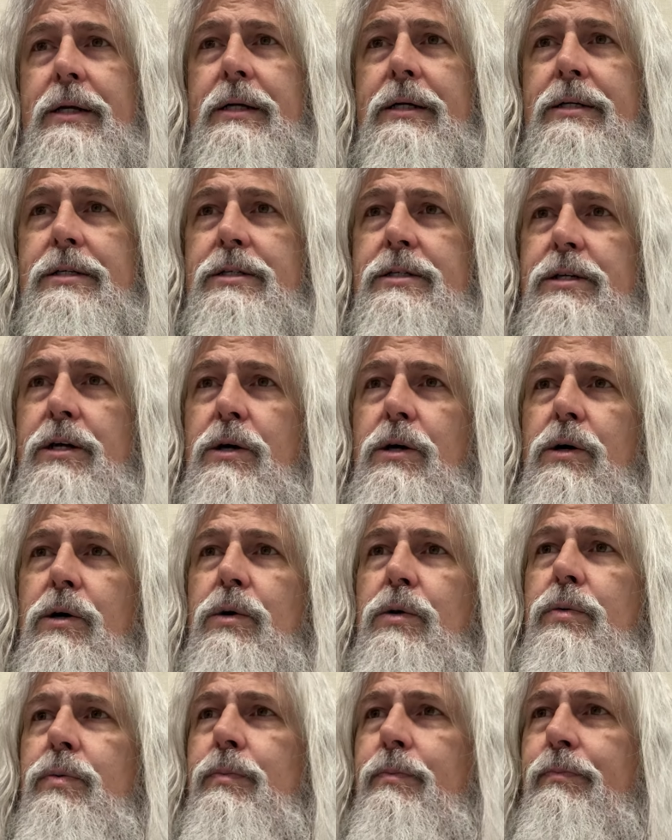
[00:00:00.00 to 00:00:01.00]

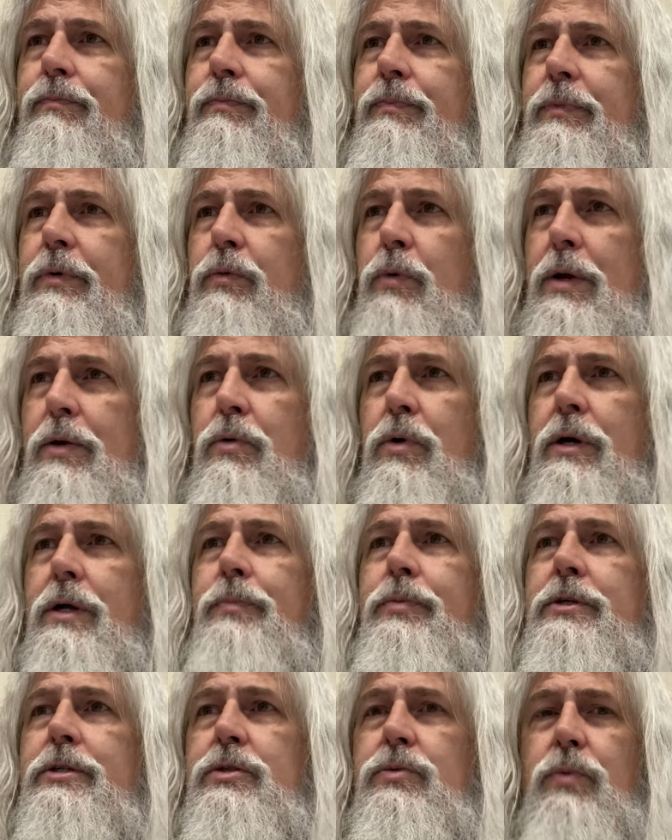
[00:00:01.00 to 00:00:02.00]
So we want to
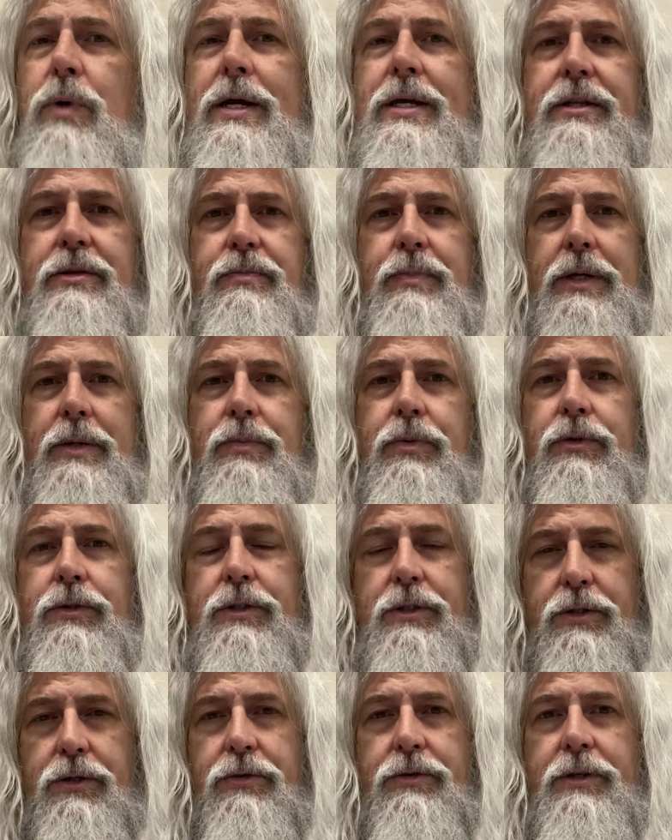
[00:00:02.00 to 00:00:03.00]
persuade people
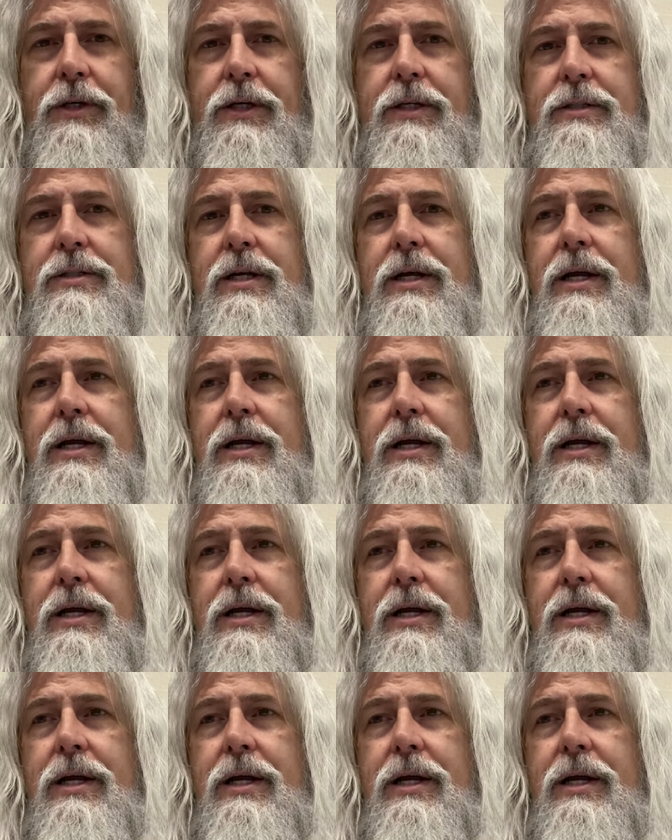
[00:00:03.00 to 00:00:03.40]
to do things.